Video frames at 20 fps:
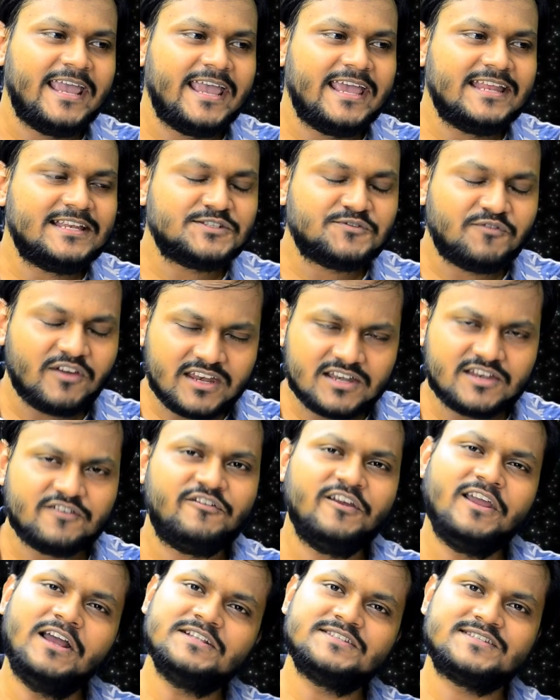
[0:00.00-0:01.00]
it is very
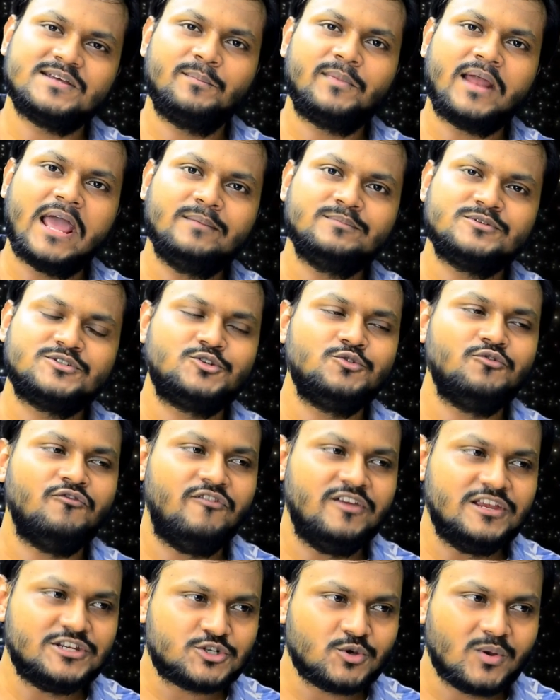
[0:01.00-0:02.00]
difficult sometimes to
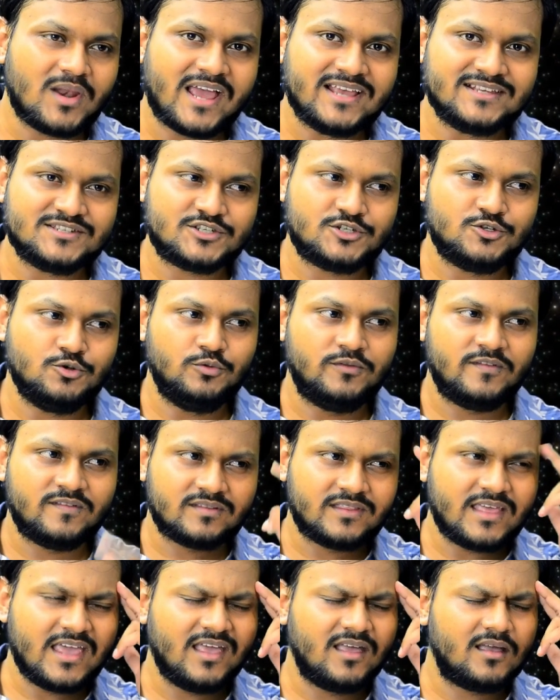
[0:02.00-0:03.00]
visualize, to
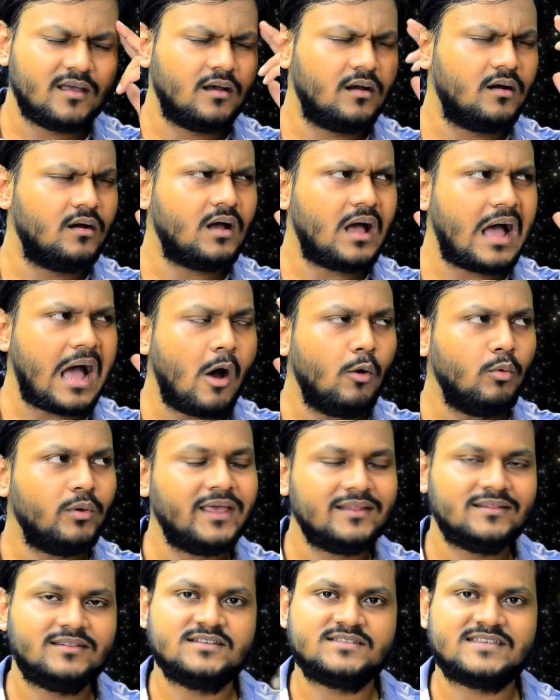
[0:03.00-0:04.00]
think, how
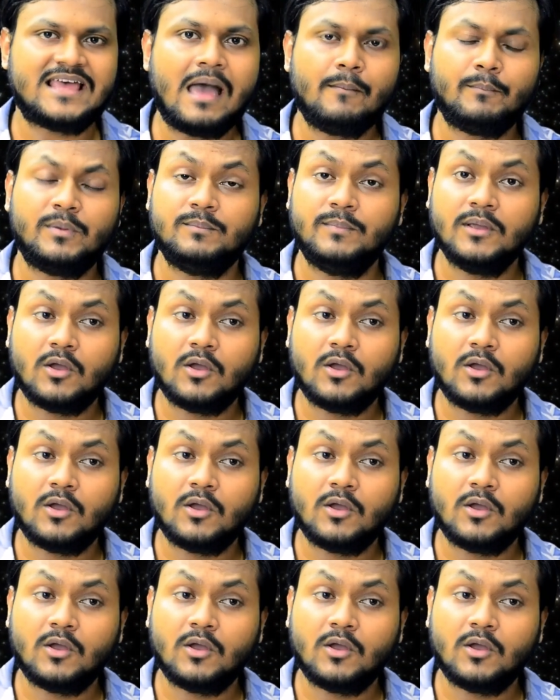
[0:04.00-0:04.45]
can this happen?